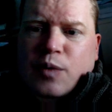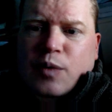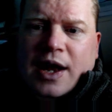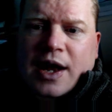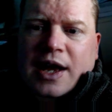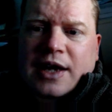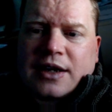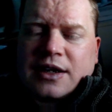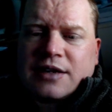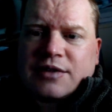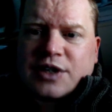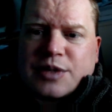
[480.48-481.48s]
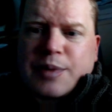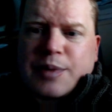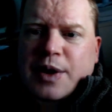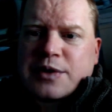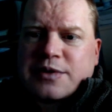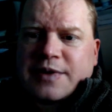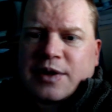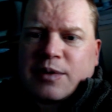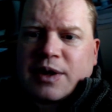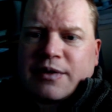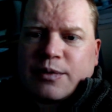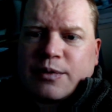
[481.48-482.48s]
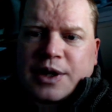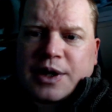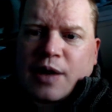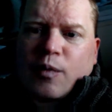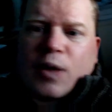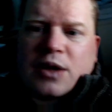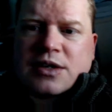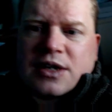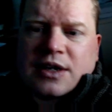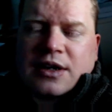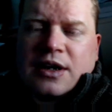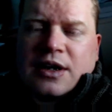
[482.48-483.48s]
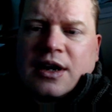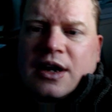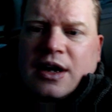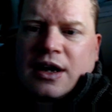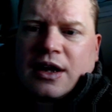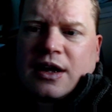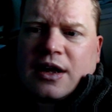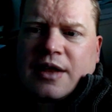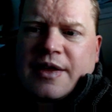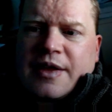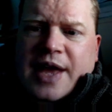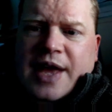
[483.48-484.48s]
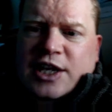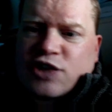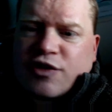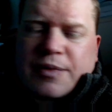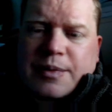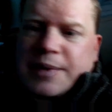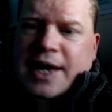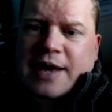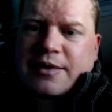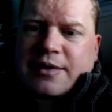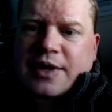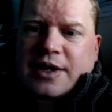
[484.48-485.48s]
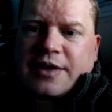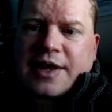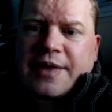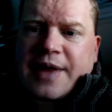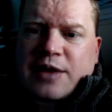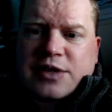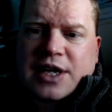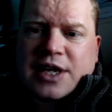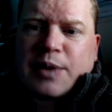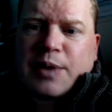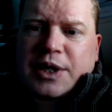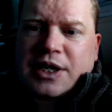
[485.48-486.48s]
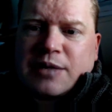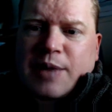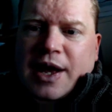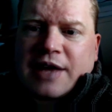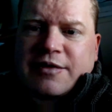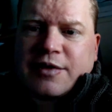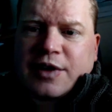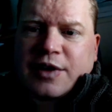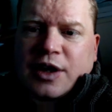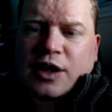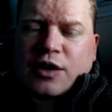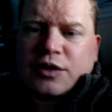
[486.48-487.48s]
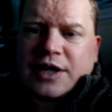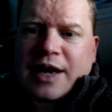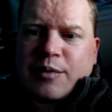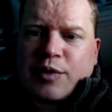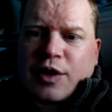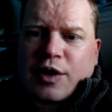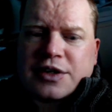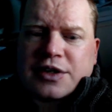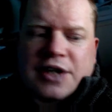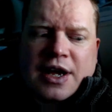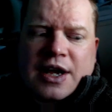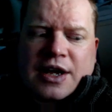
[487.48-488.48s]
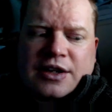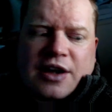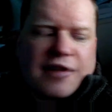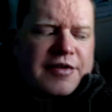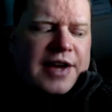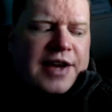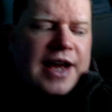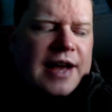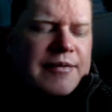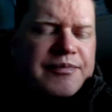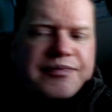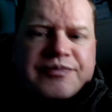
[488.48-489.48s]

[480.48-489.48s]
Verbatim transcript: away and either dispose of it or whatever we don't want it uh, and then they strip them down then and then they'll sell them on eBay for like a cut down price don't forget